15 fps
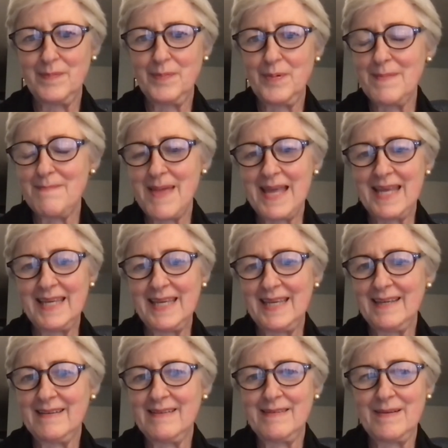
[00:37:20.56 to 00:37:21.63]

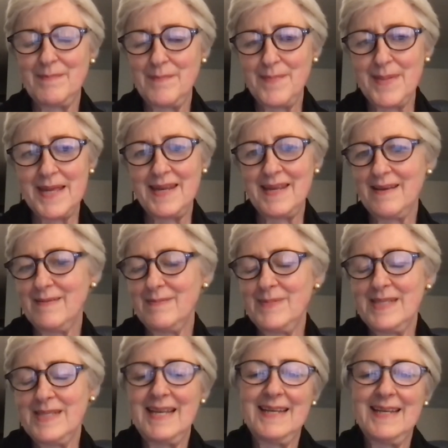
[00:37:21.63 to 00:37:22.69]
printmaking
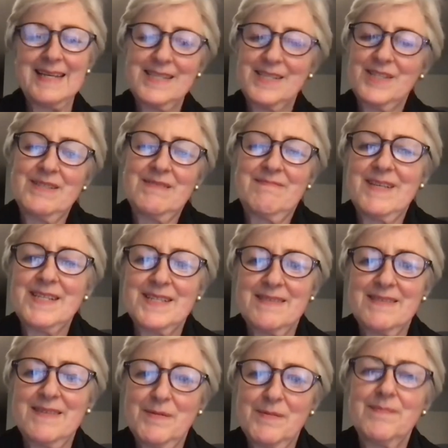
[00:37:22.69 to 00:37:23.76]
mediums, and it's
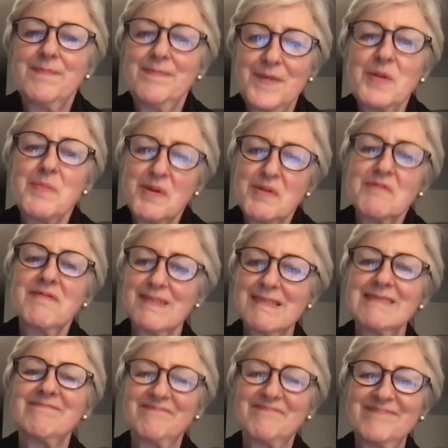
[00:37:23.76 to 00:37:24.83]
it's they're they're
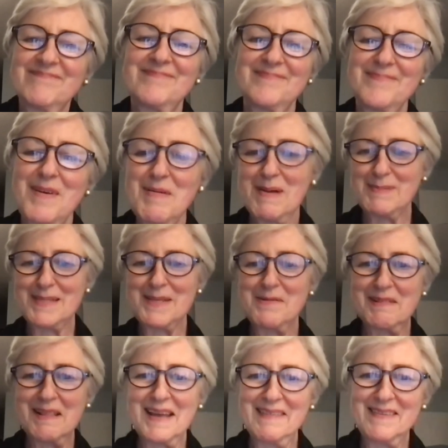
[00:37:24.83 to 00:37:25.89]
beautiful. Oh, I'm so
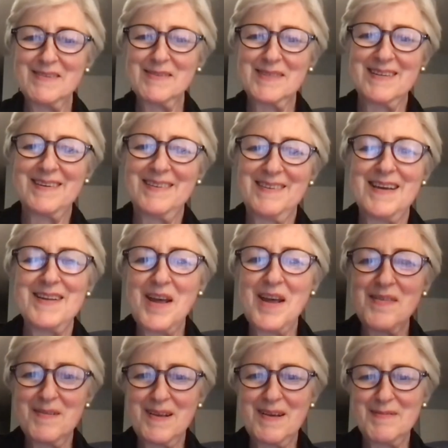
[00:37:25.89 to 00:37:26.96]
glad there's
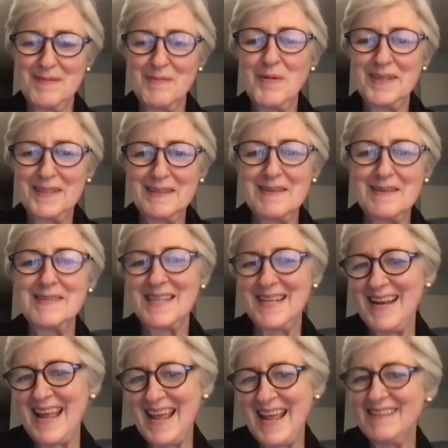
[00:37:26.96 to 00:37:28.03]
another one close
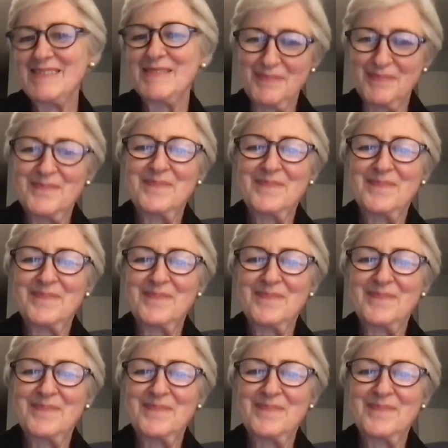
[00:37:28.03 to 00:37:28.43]
at hand.